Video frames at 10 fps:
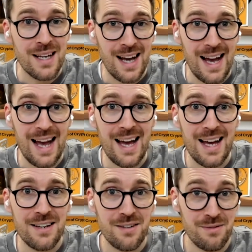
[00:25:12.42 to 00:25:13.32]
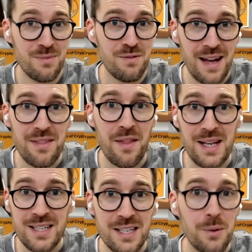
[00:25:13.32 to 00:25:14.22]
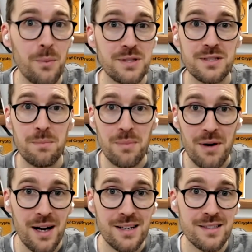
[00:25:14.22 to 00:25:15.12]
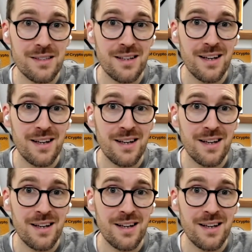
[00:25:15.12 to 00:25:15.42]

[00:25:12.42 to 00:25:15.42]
And the fact that they did it was a surprise.